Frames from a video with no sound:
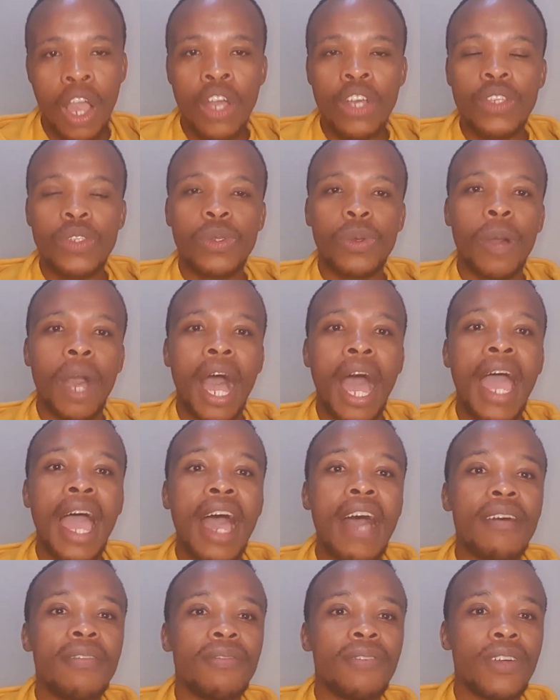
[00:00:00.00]
So I
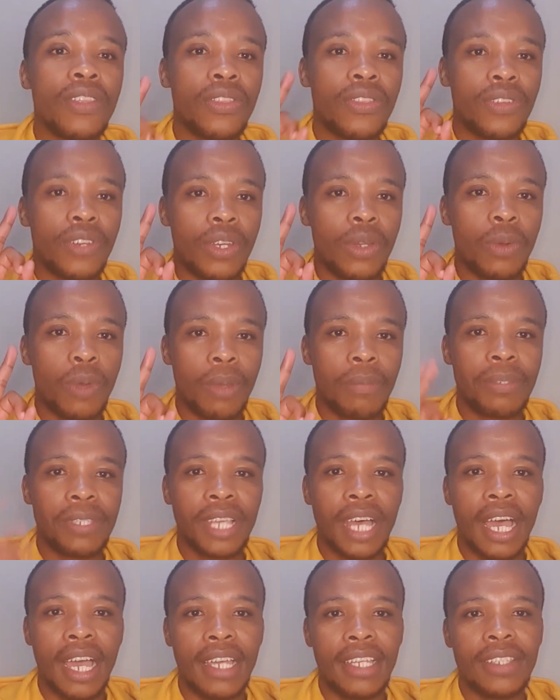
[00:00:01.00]
have three
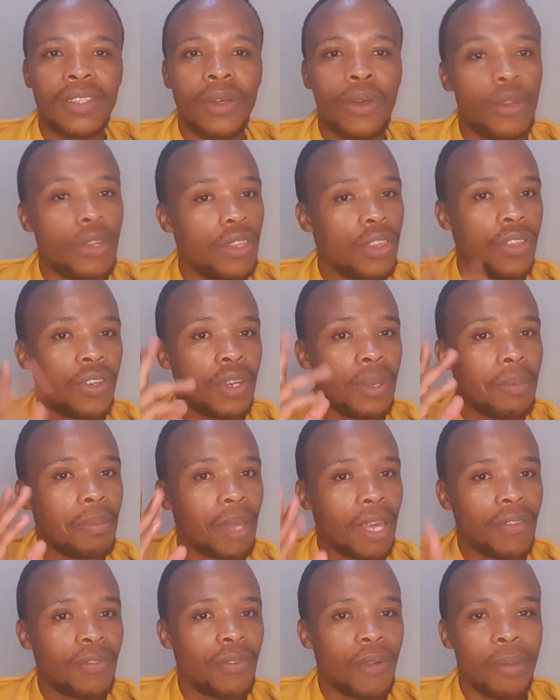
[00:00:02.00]
websites or three
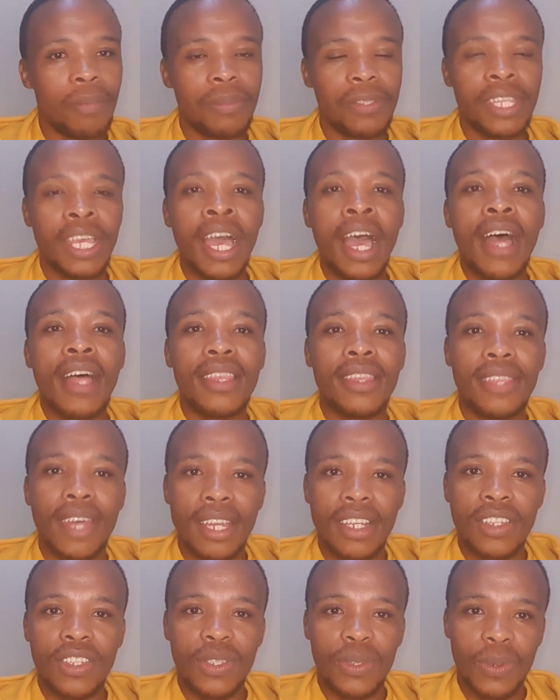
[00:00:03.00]
platforms
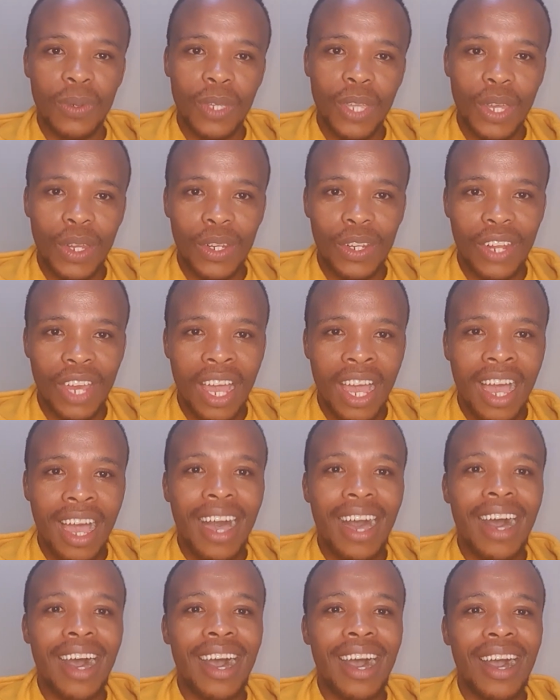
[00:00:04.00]
that you can
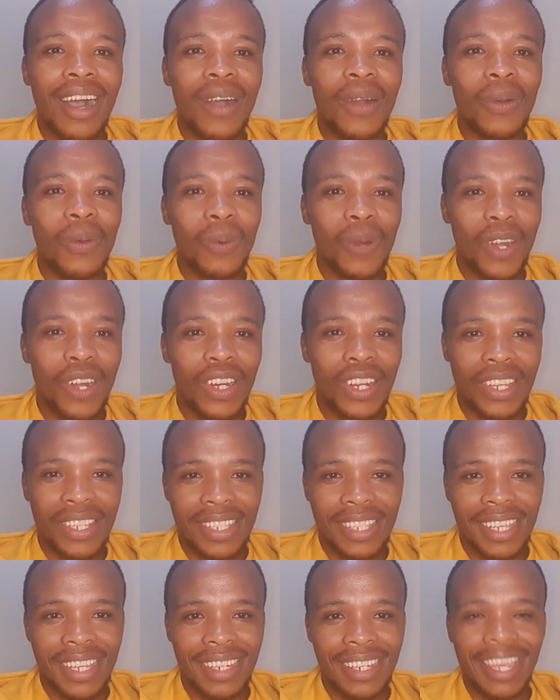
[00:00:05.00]
work
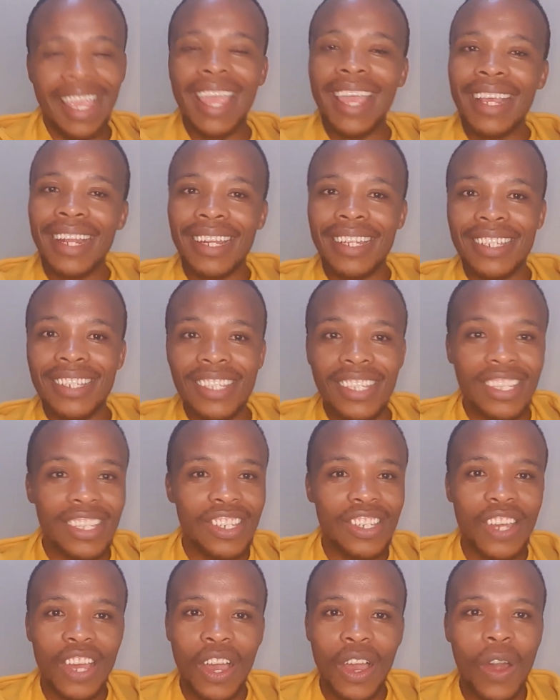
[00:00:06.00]
as an English
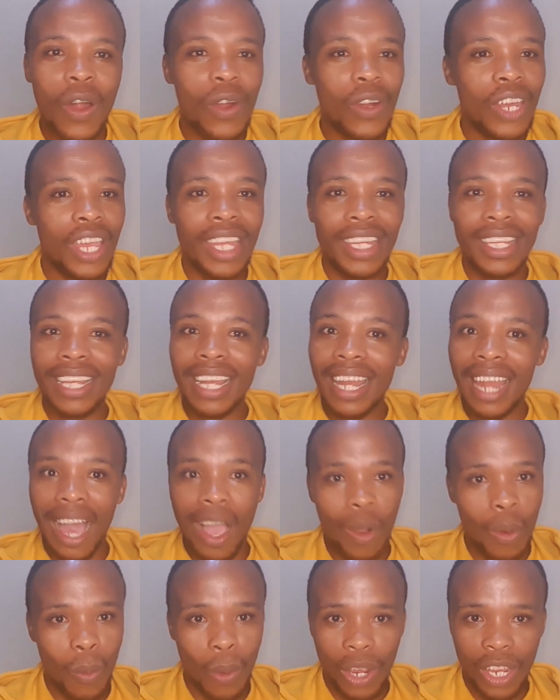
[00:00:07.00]
teacher or any
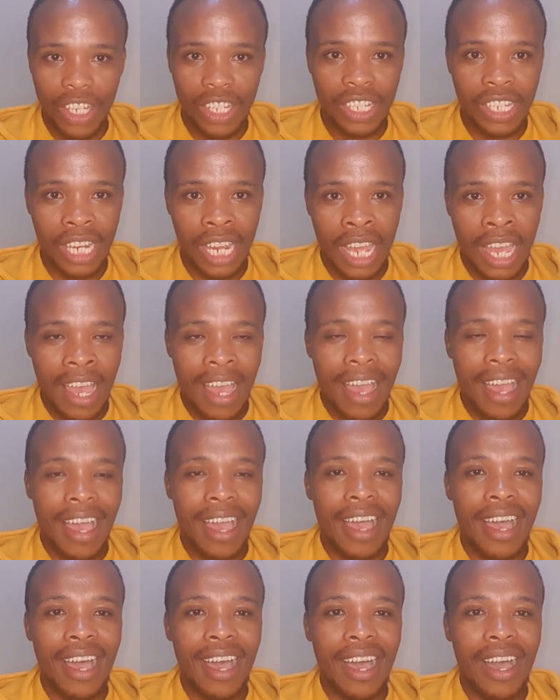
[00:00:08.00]
language
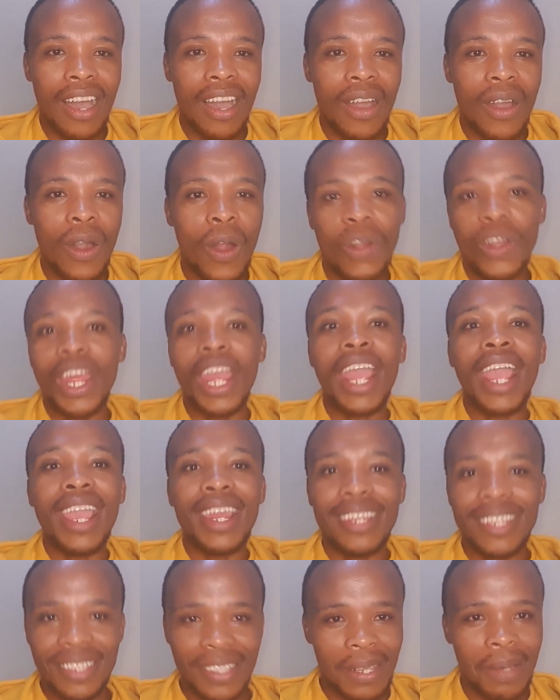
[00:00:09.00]
or
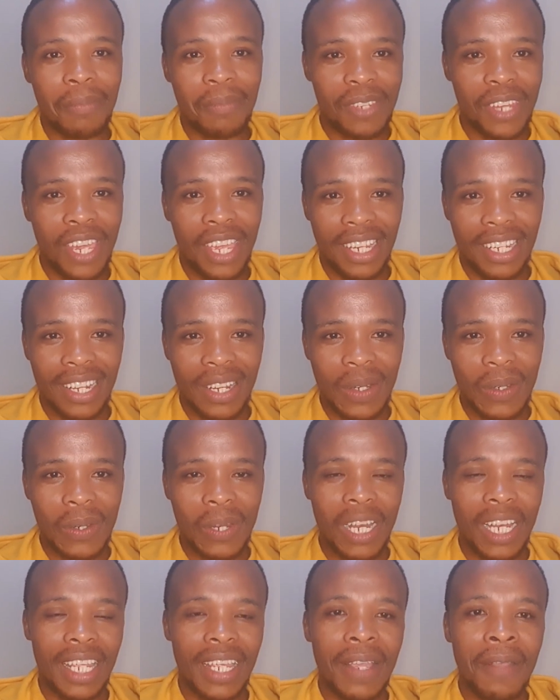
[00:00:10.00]
any subject
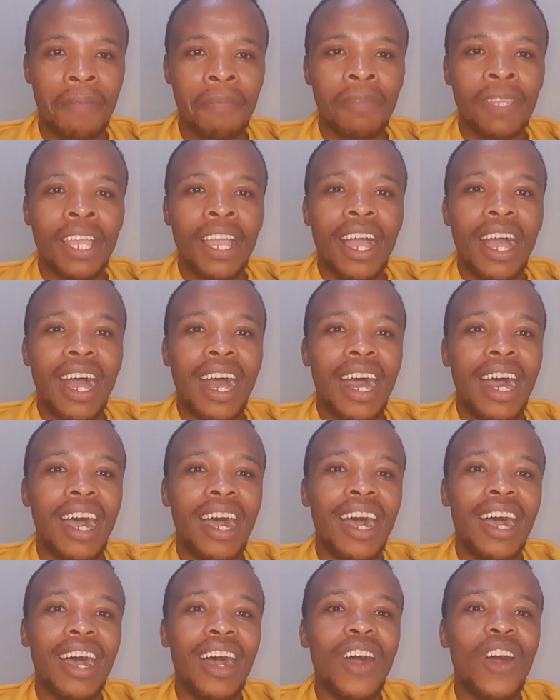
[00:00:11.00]
actually
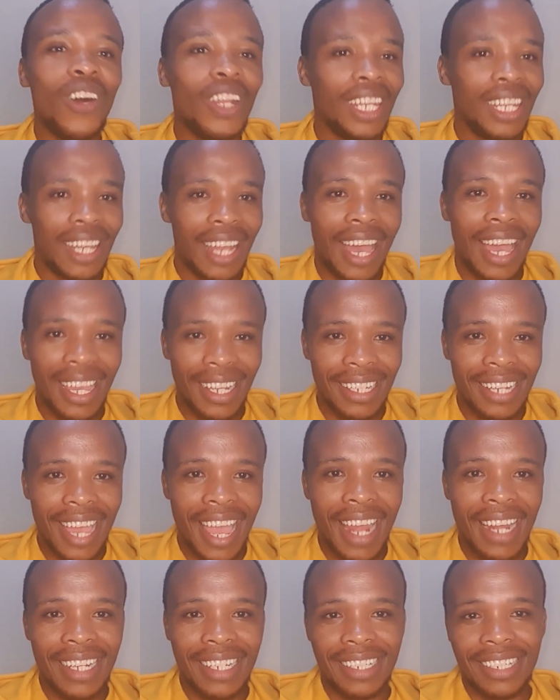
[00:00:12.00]
online
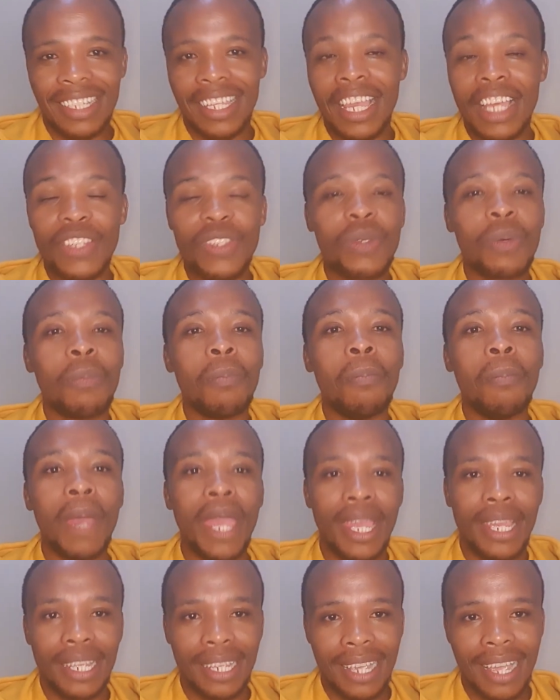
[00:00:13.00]
and get to
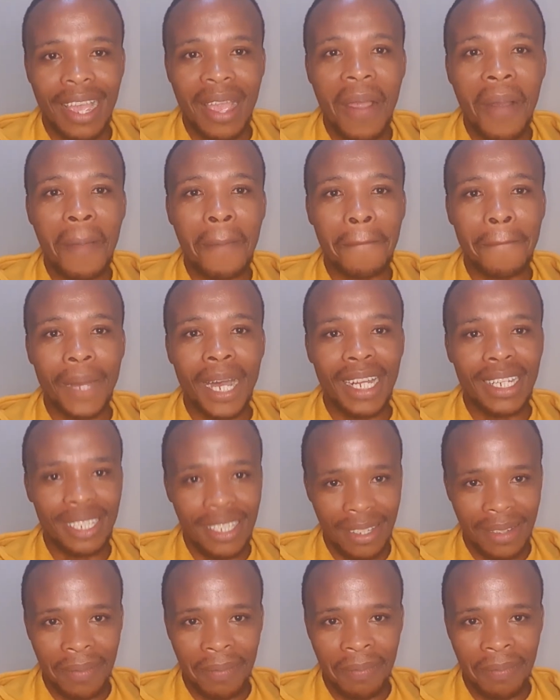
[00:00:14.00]
make money.